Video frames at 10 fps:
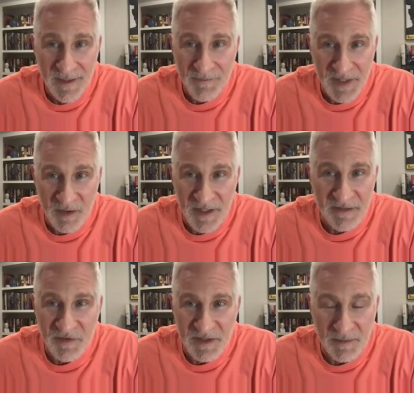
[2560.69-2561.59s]
you know they
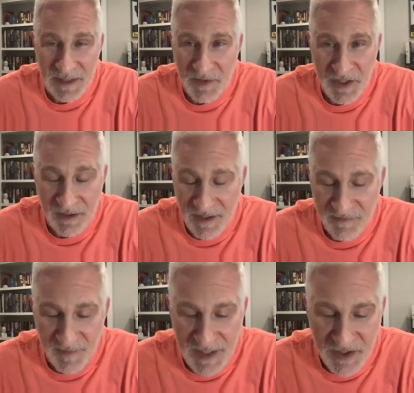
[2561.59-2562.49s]
sometimes share
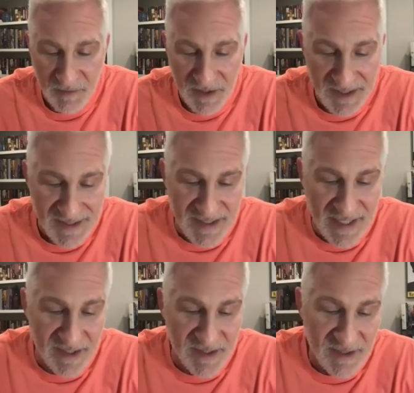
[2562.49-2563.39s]
information with us it's
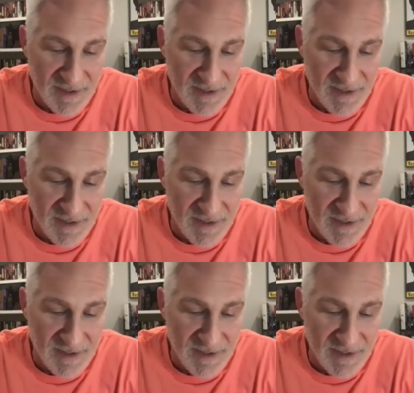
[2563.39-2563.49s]
not as